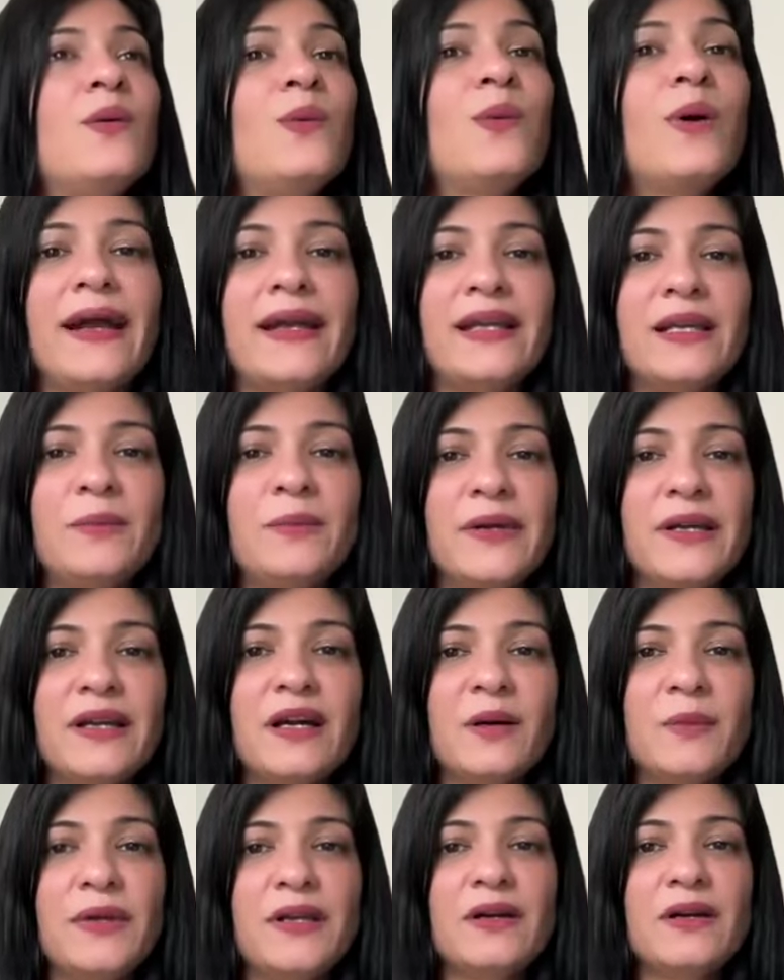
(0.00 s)
while
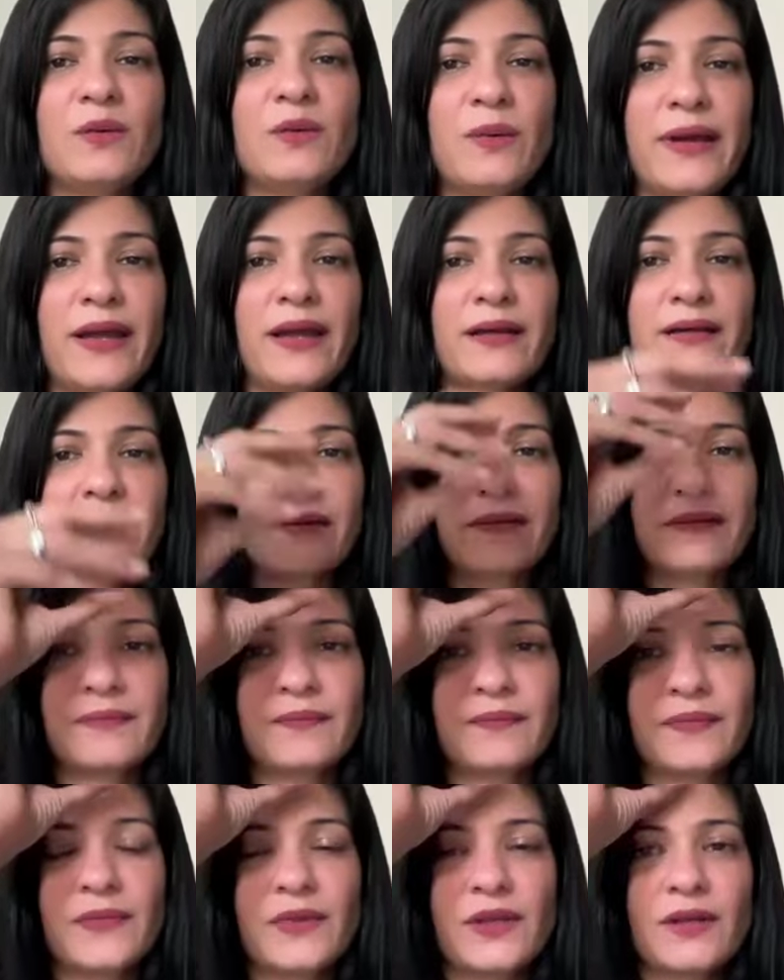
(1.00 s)
becoming aware
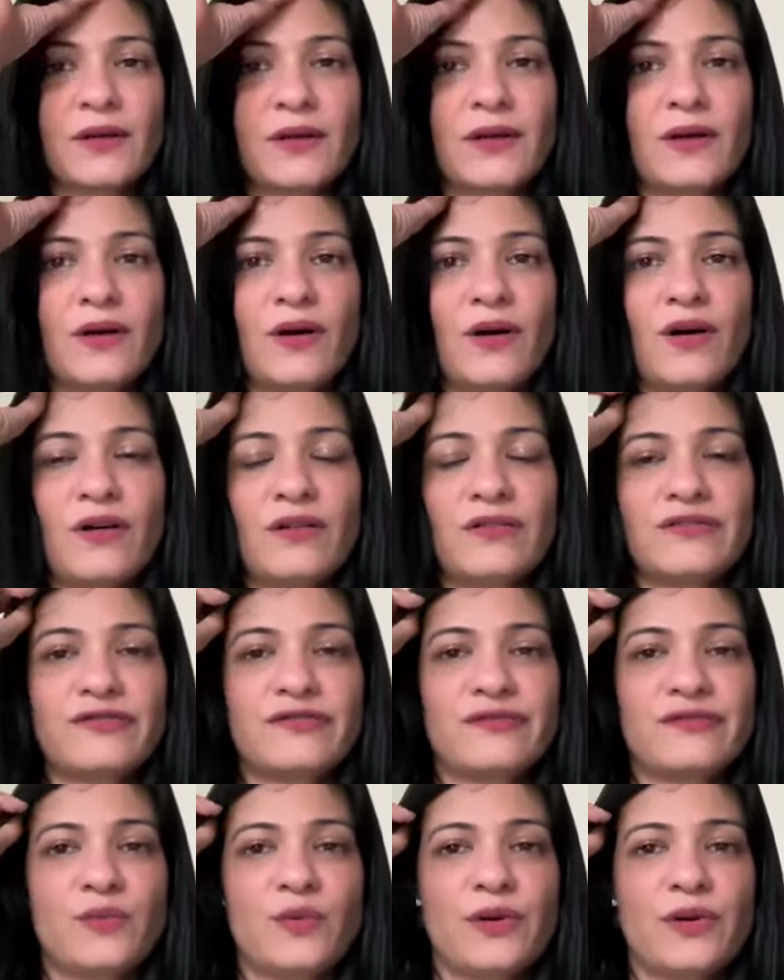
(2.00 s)

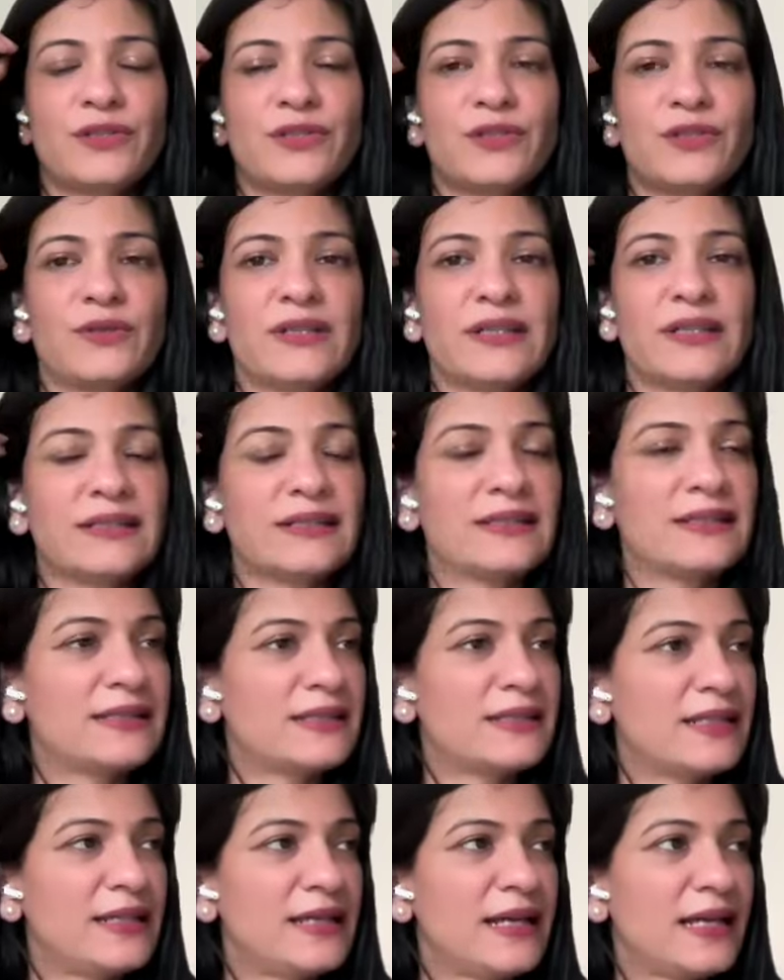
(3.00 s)
of what you can
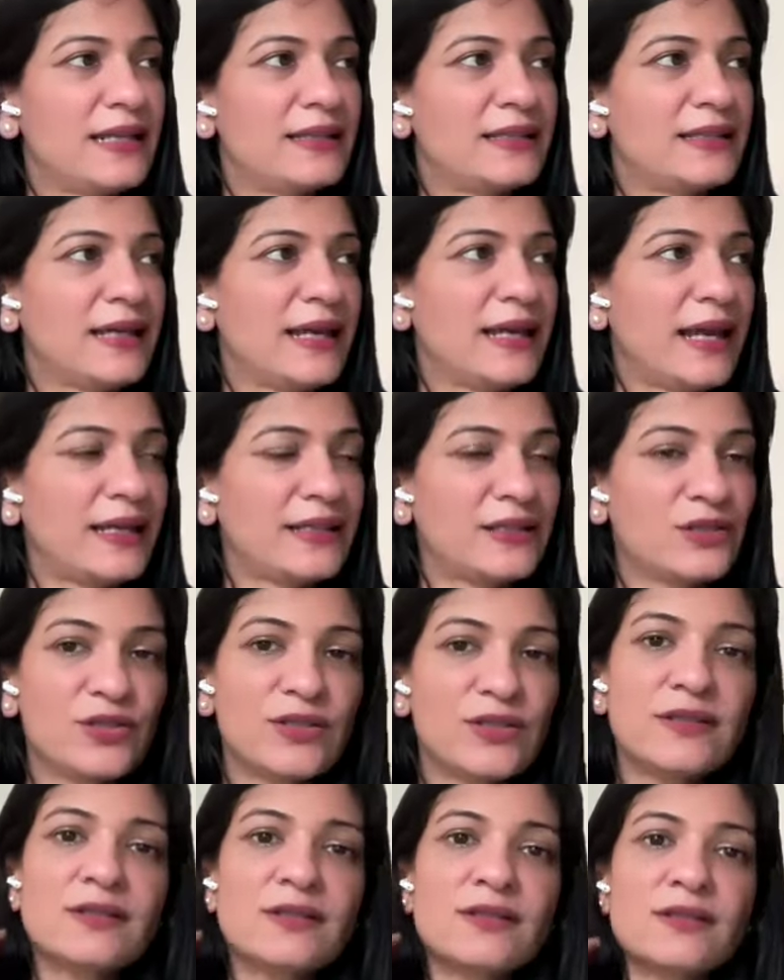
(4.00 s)
see at the
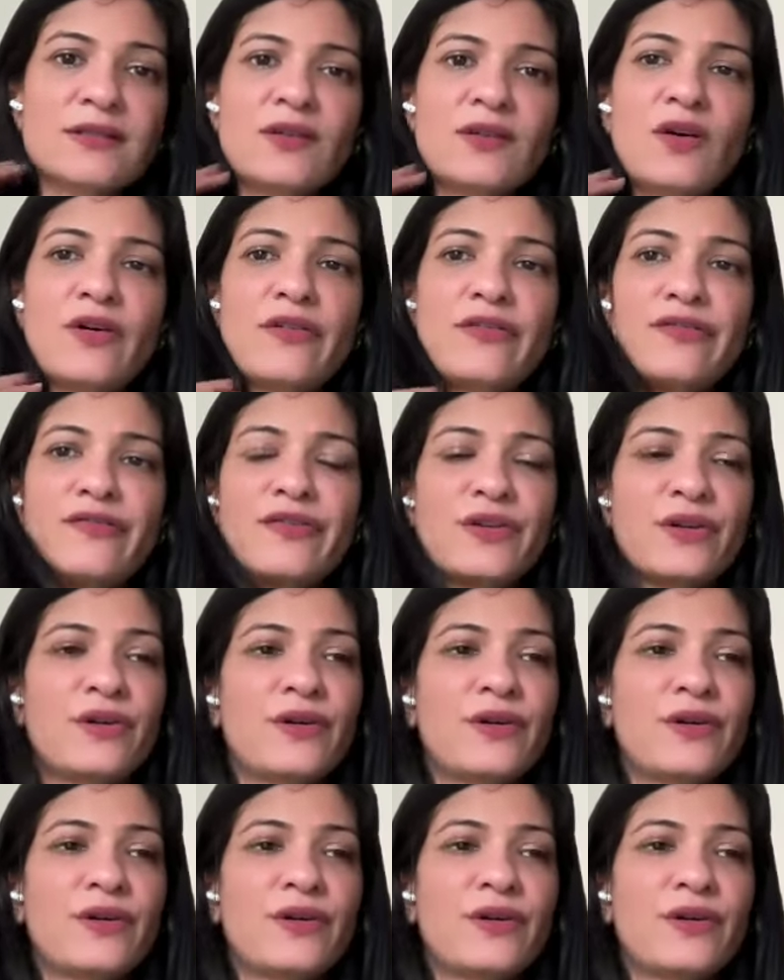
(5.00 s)
edges of